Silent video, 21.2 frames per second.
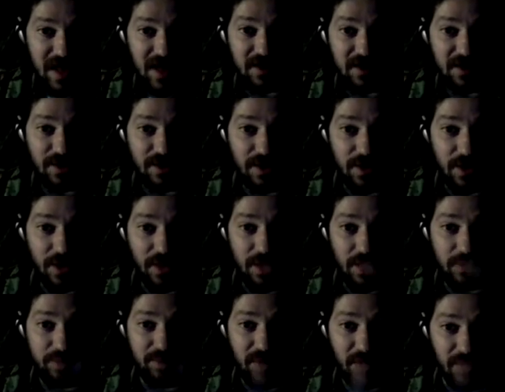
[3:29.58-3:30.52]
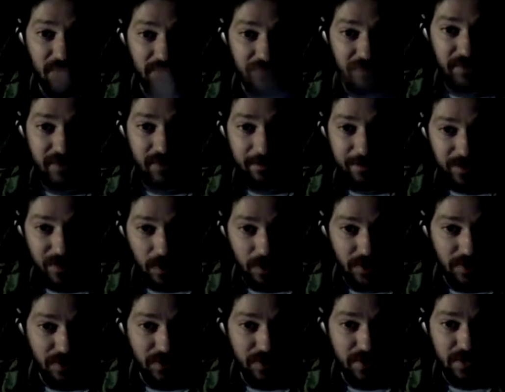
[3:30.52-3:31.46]
It's about the 3rd puff,
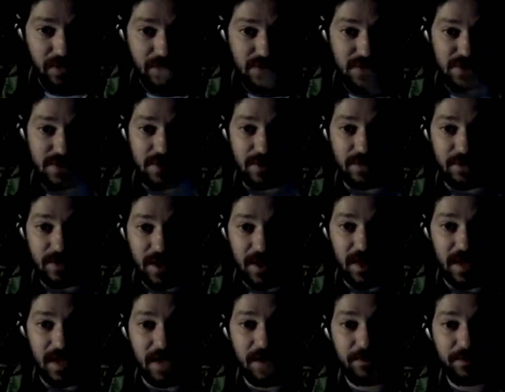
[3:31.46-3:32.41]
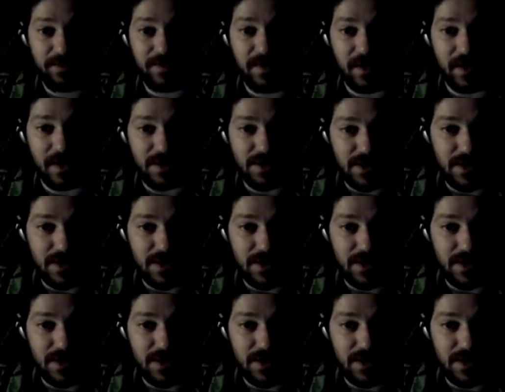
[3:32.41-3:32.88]
or the 3rd suck really,